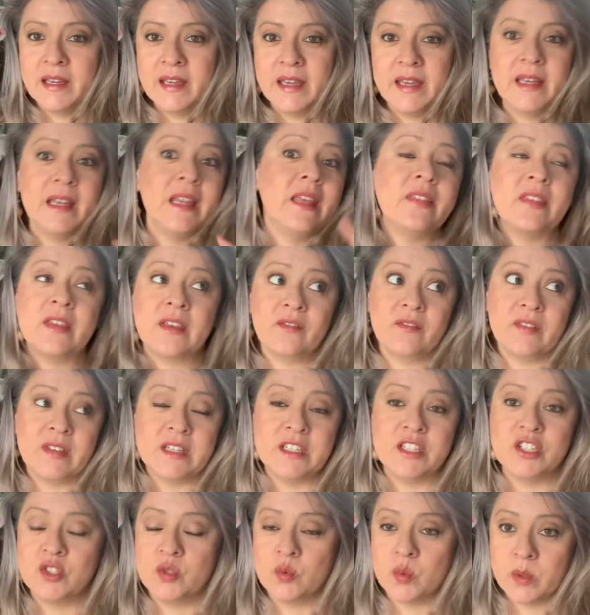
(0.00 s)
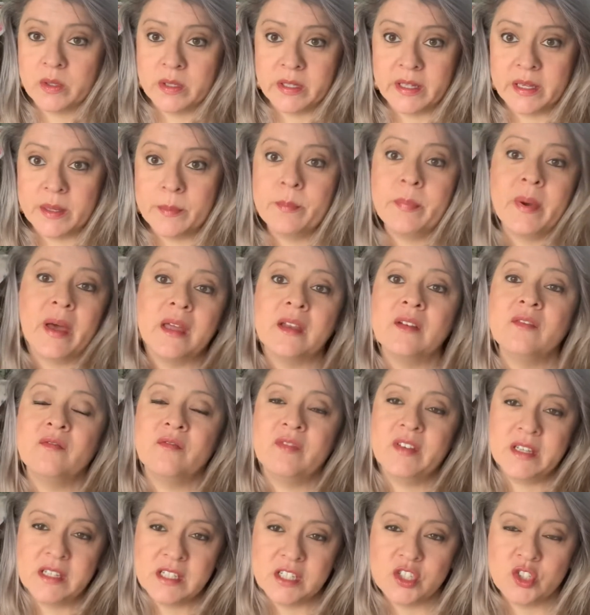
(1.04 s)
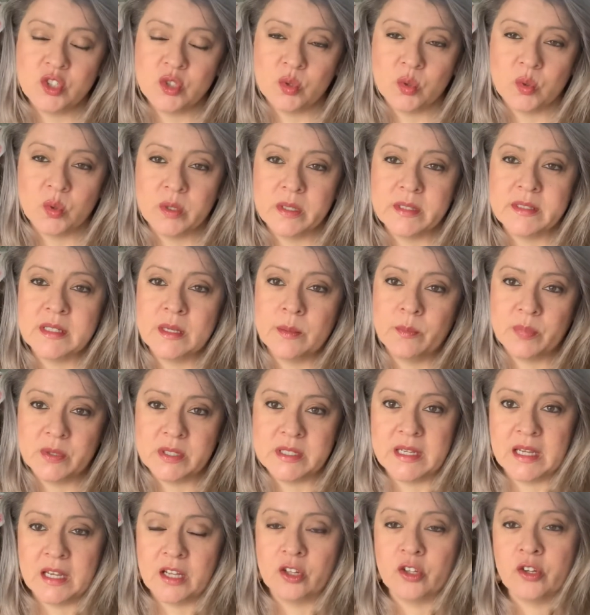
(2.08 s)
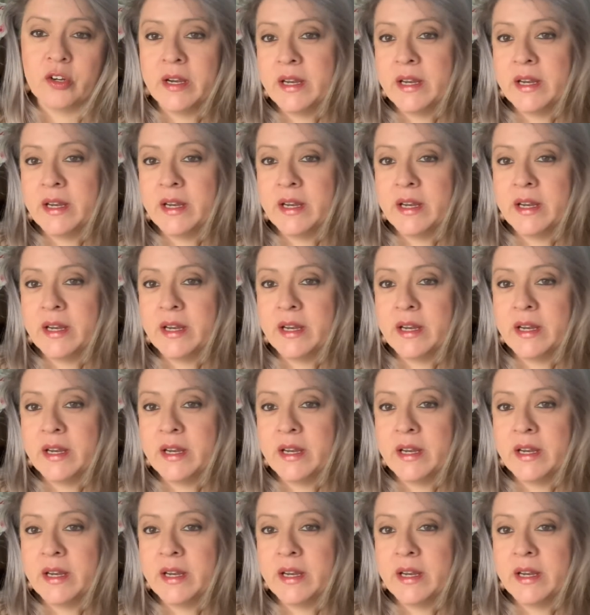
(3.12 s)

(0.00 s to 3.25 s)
anything vintage really, but vintage joys in particular,